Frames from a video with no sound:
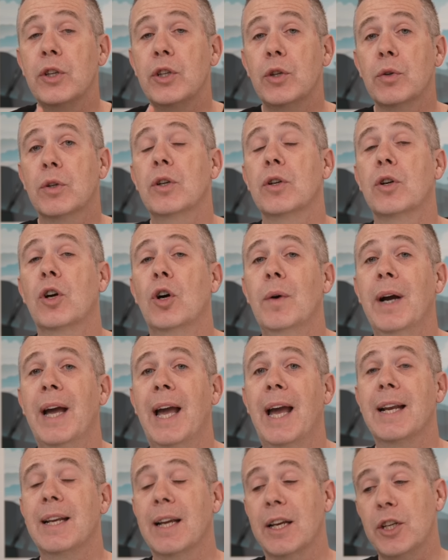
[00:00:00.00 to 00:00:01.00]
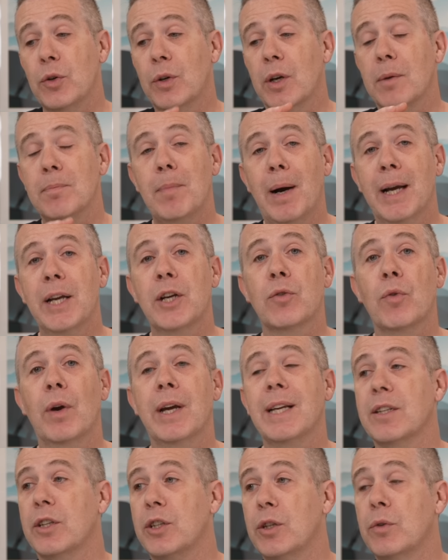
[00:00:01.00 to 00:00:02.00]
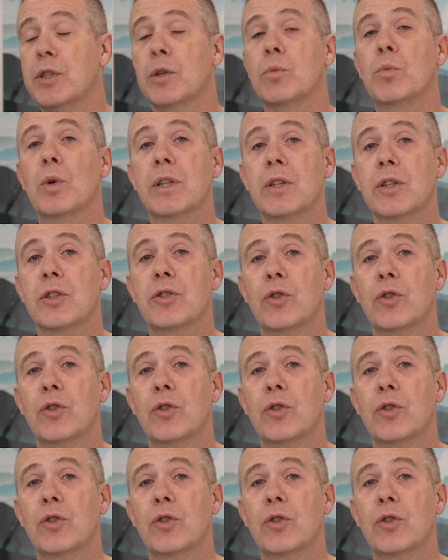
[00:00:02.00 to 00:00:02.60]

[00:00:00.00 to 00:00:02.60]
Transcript: you can go ahead and you can migrate using one of the